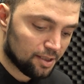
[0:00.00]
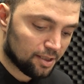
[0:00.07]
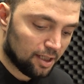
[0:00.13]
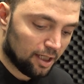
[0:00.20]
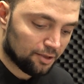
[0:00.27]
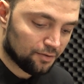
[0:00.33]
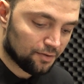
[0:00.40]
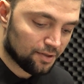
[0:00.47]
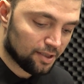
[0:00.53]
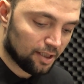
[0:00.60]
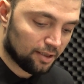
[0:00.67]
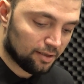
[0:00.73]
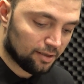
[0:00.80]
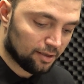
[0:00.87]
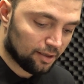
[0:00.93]
countries
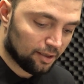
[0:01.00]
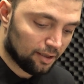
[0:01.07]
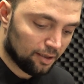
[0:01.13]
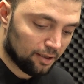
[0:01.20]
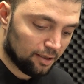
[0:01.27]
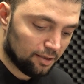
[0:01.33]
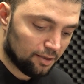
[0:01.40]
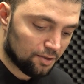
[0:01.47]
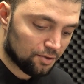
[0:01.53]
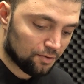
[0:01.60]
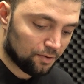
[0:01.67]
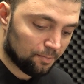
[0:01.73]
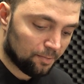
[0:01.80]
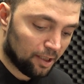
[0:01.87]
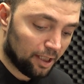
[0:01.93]
that
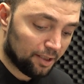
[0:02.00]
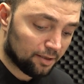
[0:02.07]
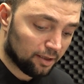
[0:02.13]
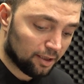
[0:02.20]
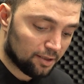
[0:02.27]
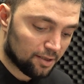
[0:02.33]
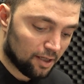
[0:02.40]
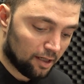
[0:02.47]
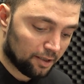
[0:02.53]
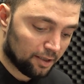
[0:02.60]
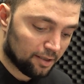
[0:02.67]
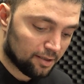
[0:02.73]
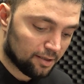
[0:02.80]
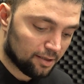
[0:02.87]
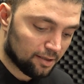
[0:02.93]
indiscriminately
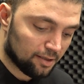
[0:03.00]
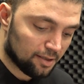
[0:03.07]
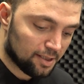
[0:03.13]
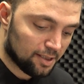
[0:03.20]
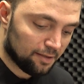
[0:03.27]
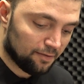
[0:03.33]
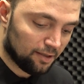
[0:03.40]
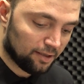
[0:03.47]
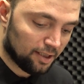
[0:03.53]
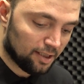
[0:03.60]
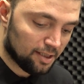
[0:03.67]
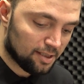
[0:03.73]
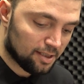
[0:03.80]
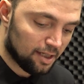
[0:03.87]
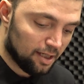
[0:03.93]
target
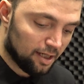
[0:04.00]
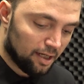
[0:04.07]
civilians